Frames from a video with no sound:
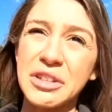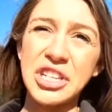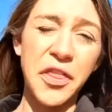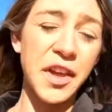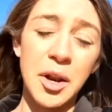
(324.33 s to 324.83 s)

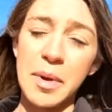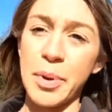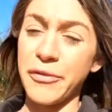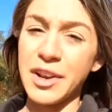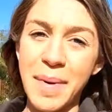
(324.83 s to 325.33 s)
There's nothing going to be
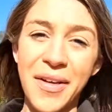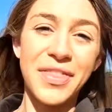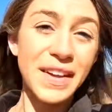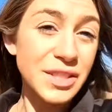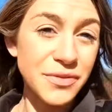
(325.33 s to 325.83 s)
perfect
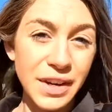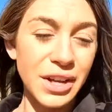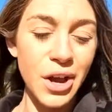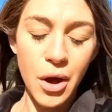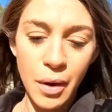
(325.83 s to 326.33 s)
about this
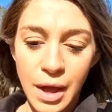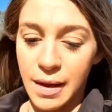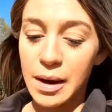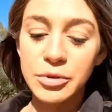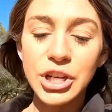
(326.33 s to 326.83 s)
video
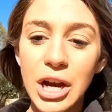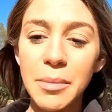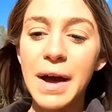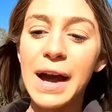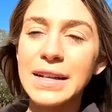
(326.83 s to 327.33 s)
that I'm
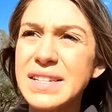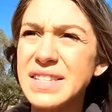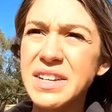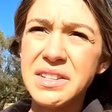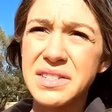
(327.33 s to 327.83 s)
sharing behind the
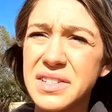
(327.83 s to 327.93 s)
scenes,